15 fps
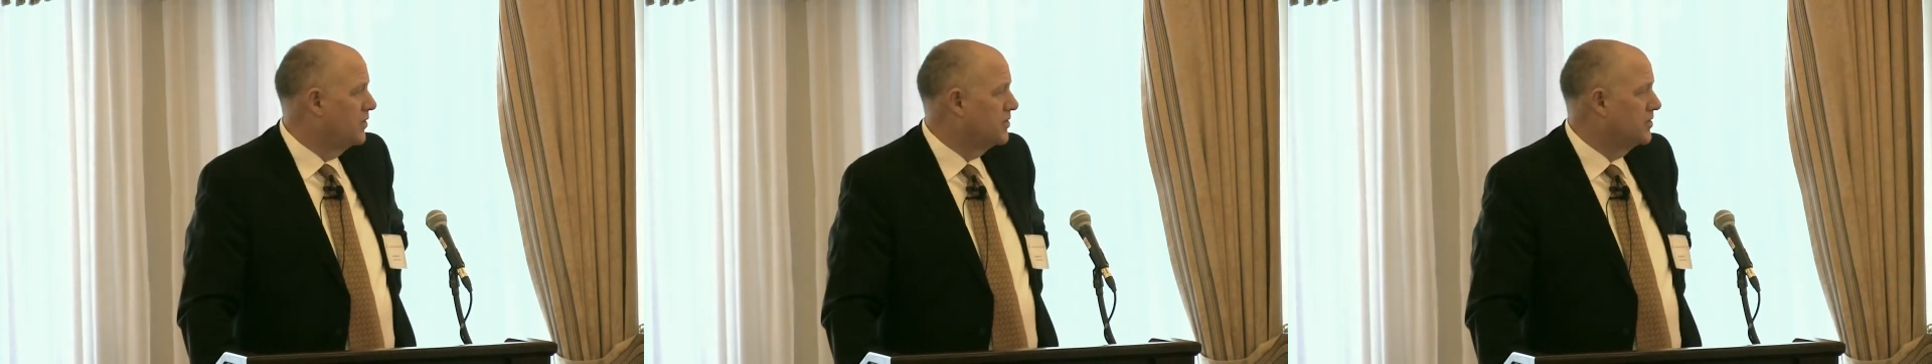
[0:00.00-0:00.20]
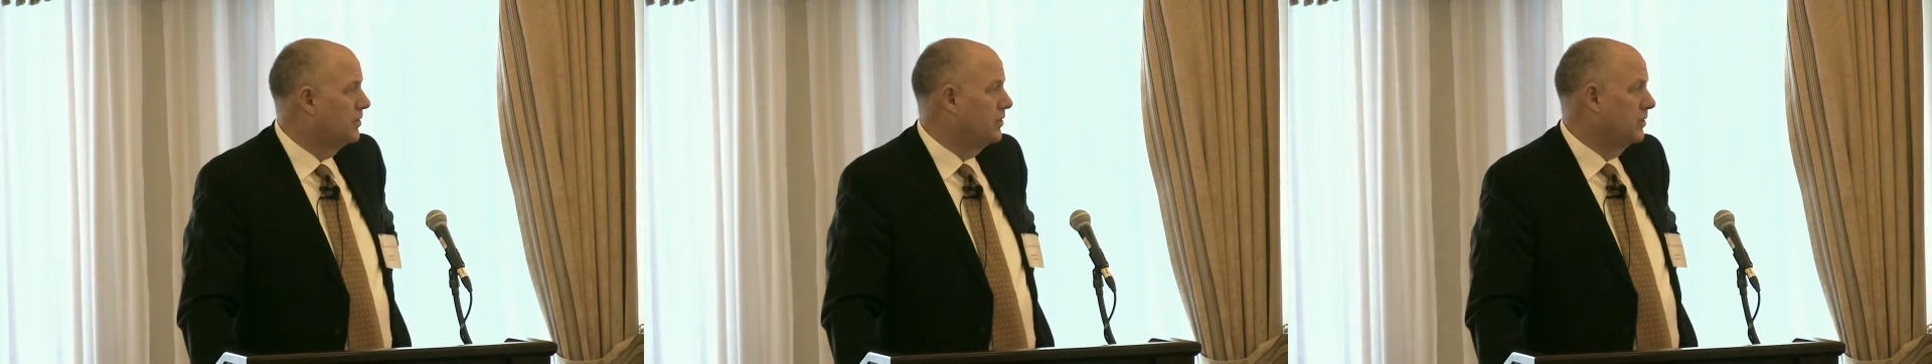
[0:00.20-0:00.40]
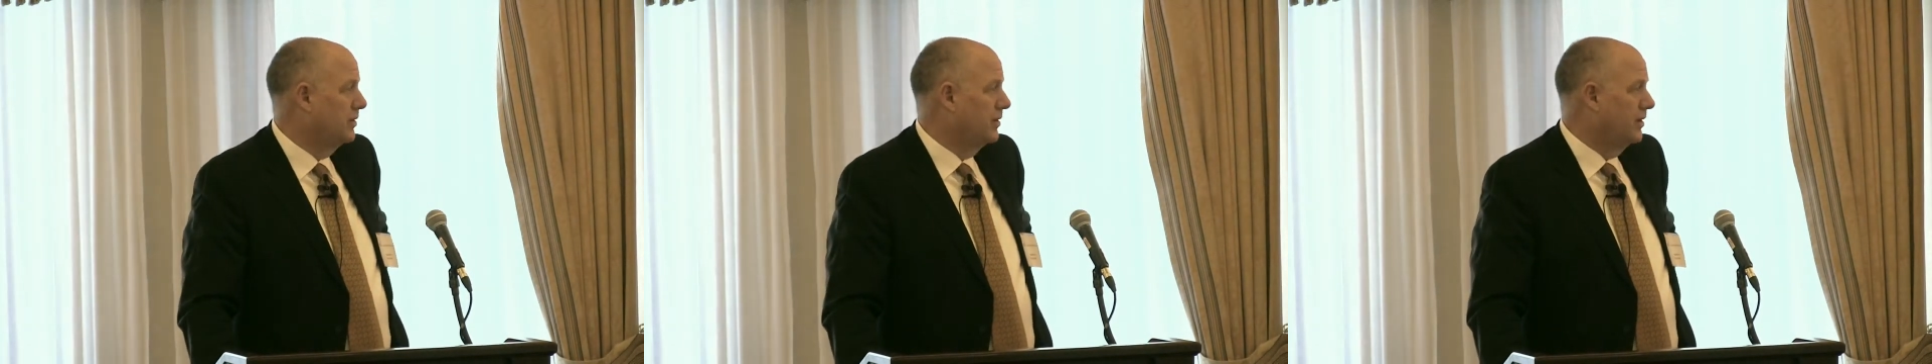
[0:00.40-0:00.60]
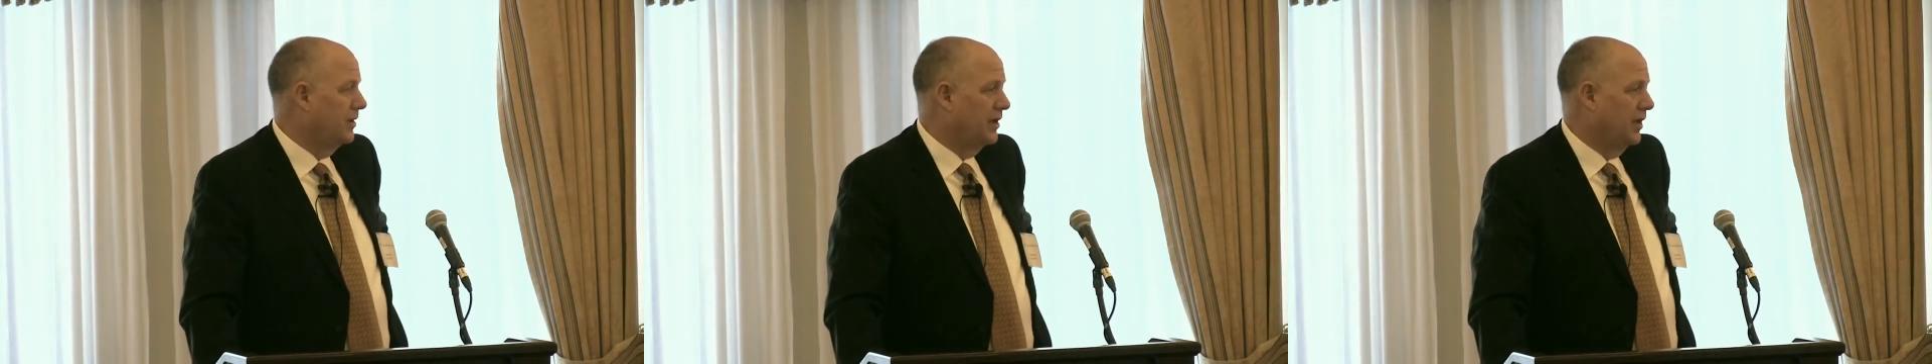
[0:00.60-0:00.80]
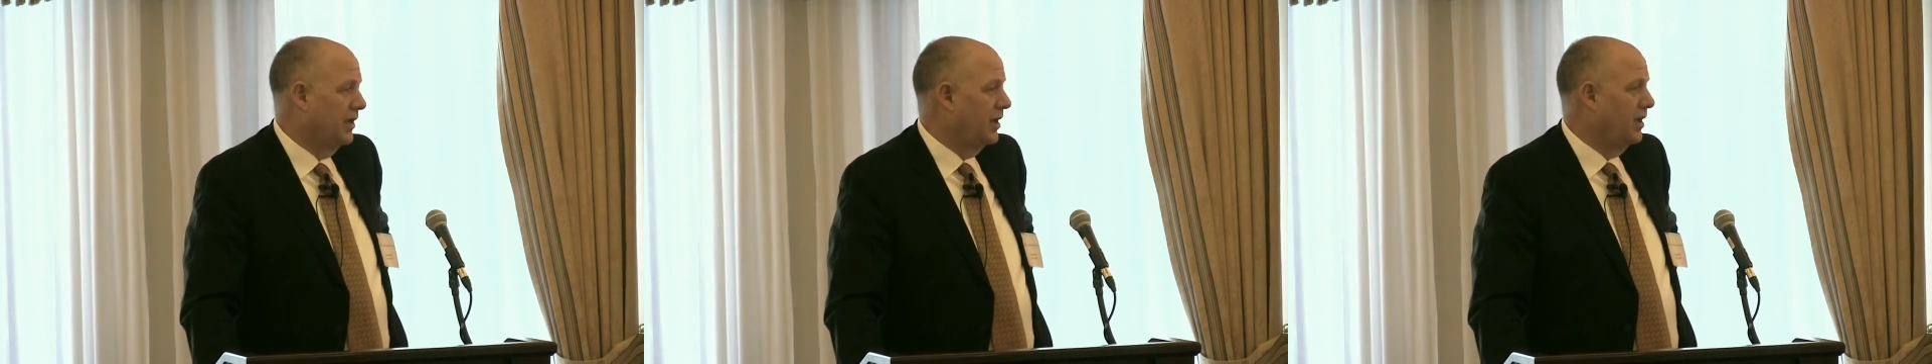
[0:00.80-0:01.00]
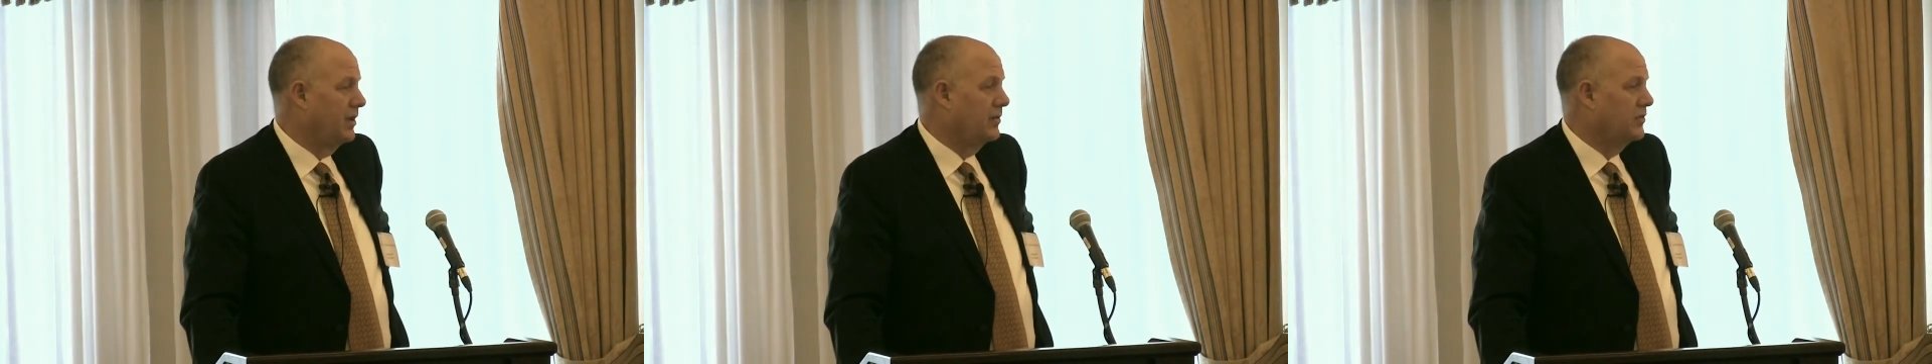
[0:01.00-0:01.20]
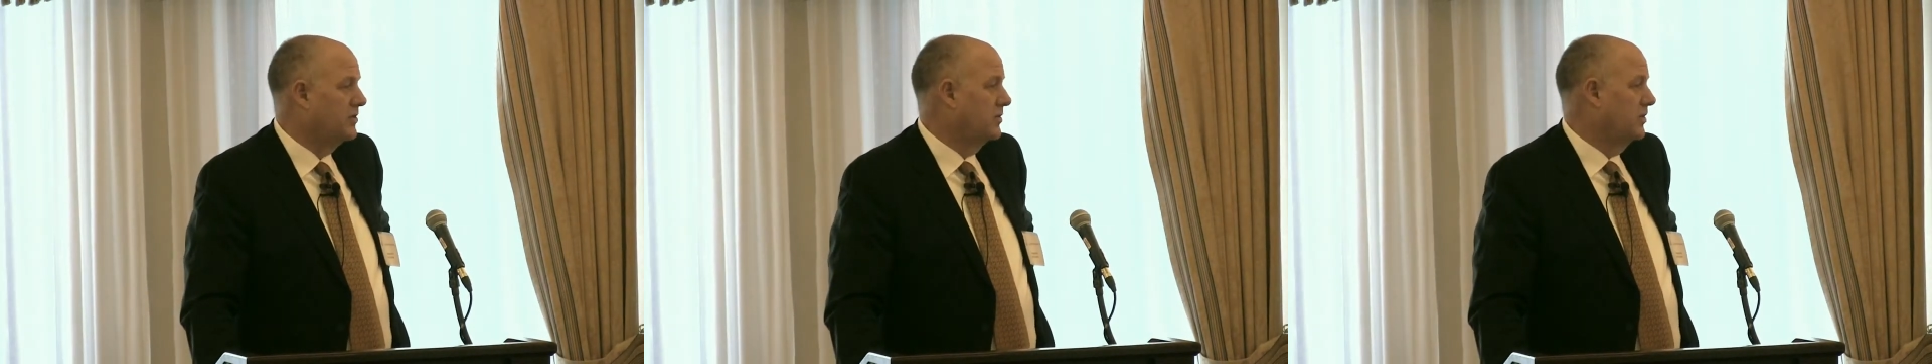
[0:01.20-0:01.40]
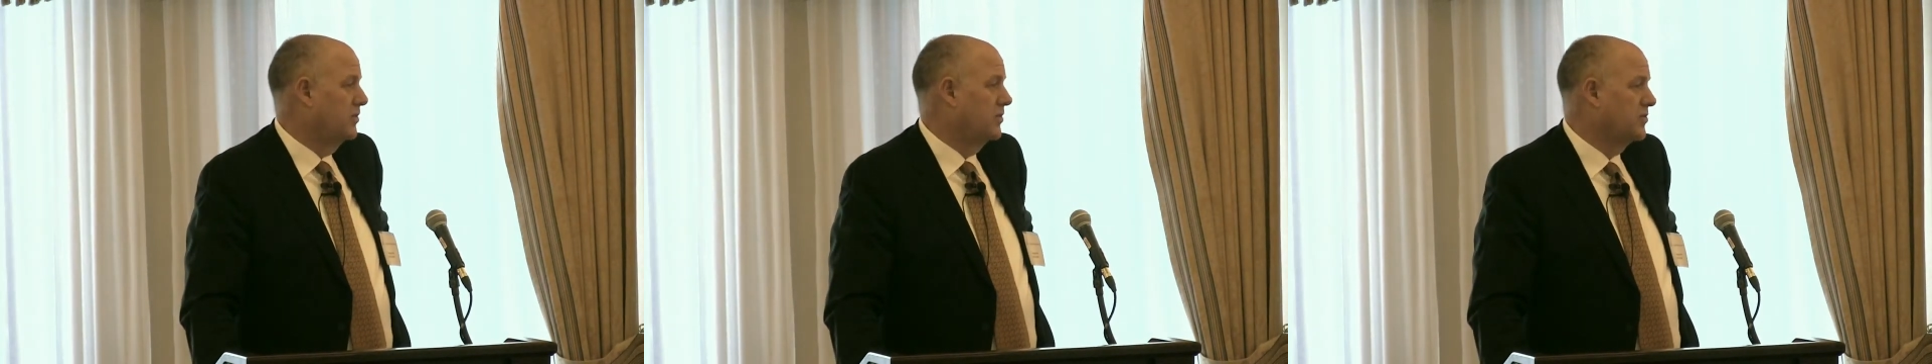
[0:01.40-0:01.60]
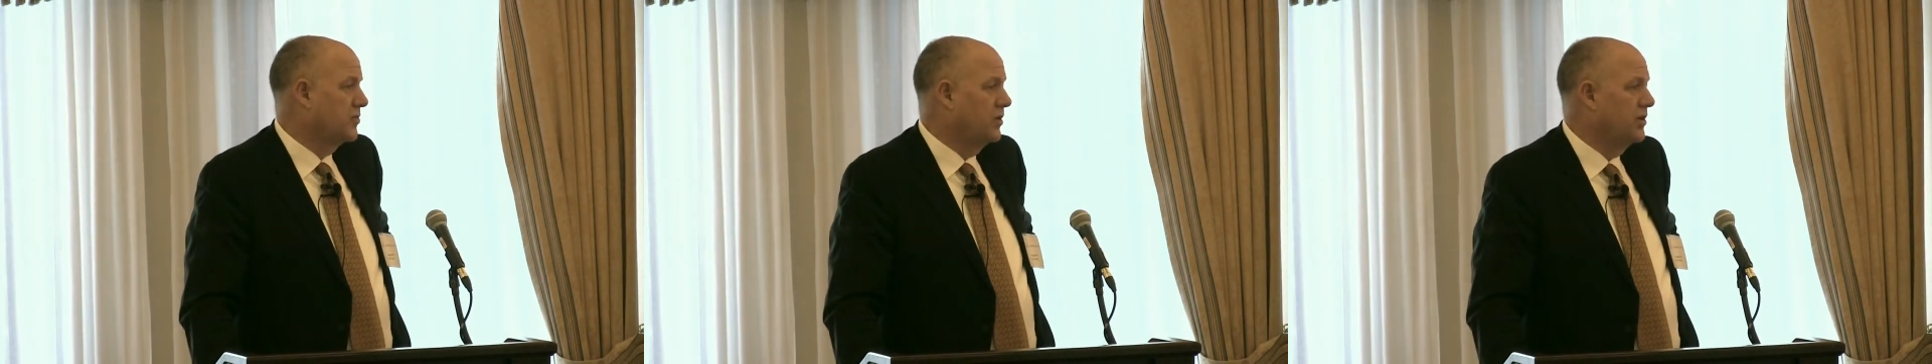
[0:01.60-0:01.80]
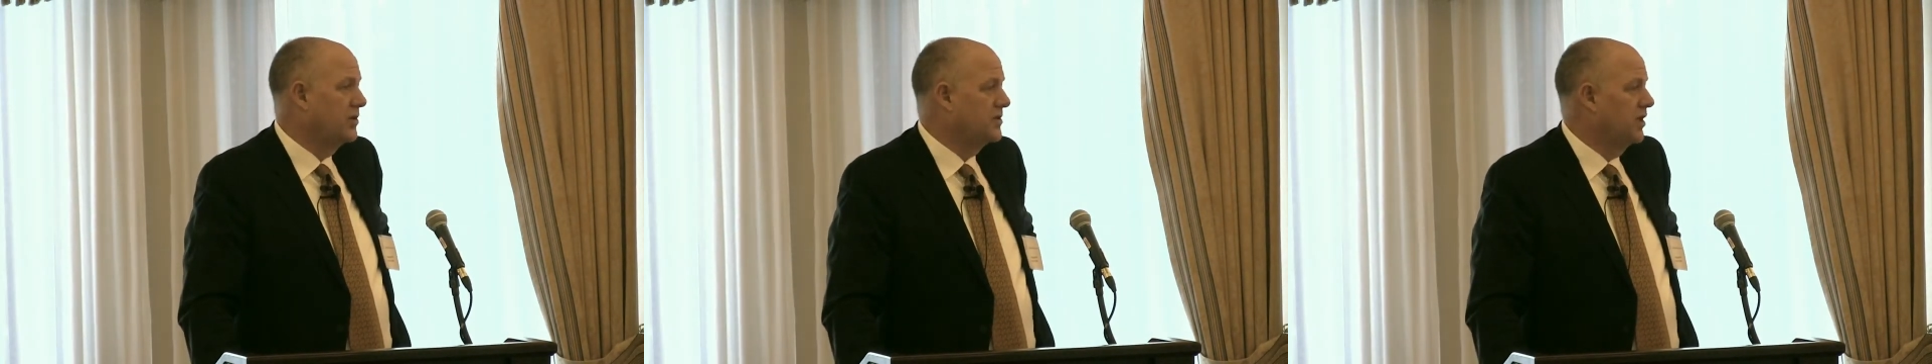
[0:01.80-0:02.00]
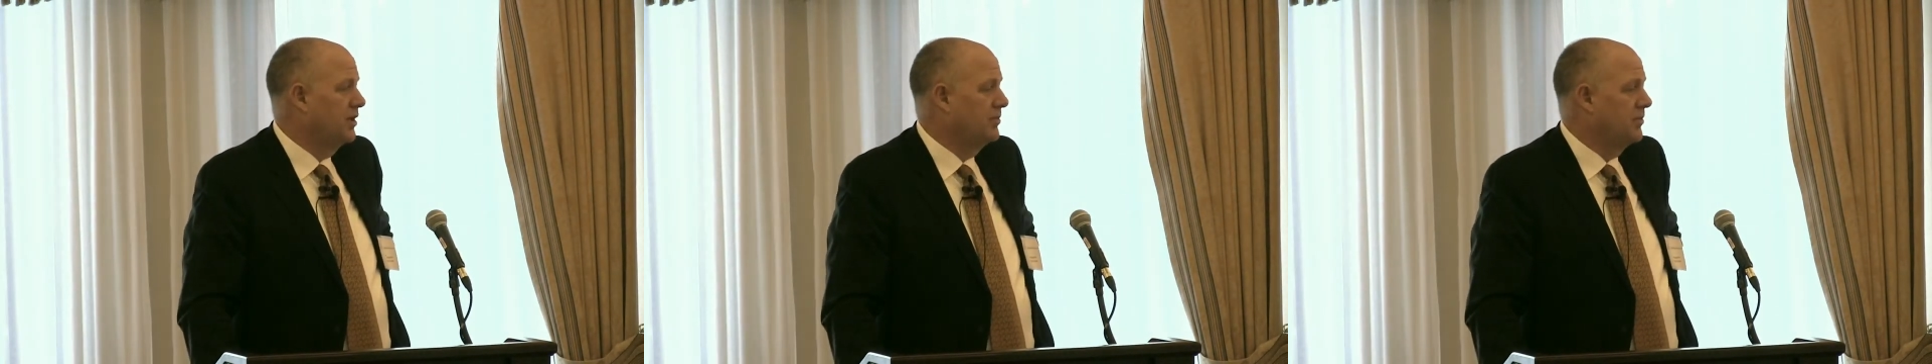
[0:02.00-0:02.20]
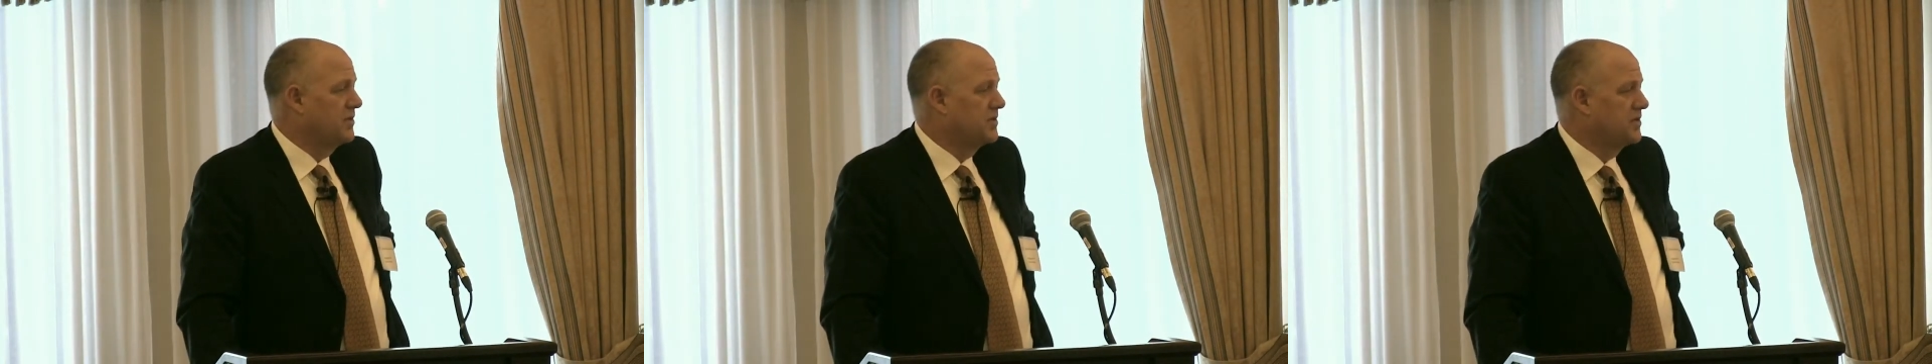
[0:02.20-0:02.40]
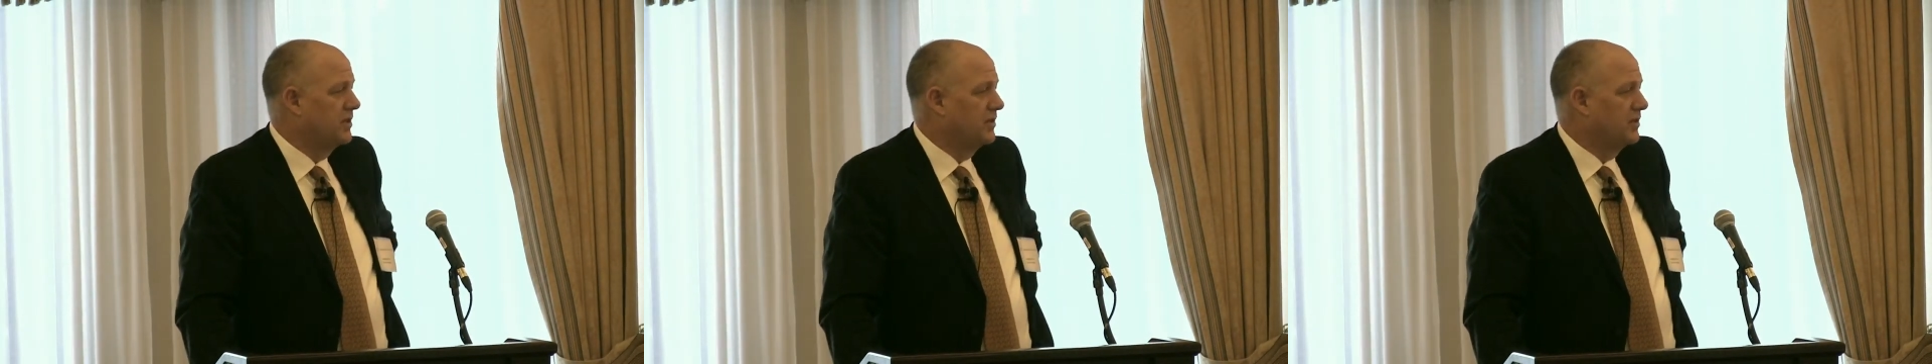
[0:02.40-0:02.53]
So, and, and there's strong statements.